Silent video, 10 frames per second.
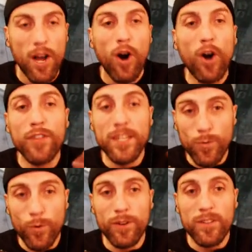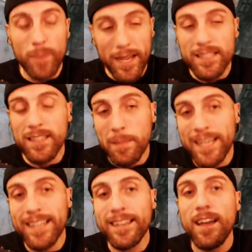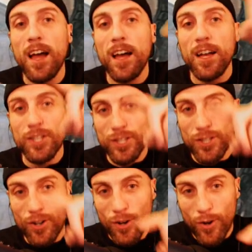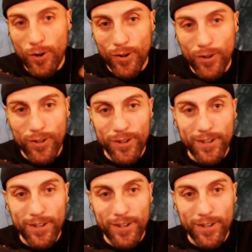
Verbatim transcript: All these words basically mean circle.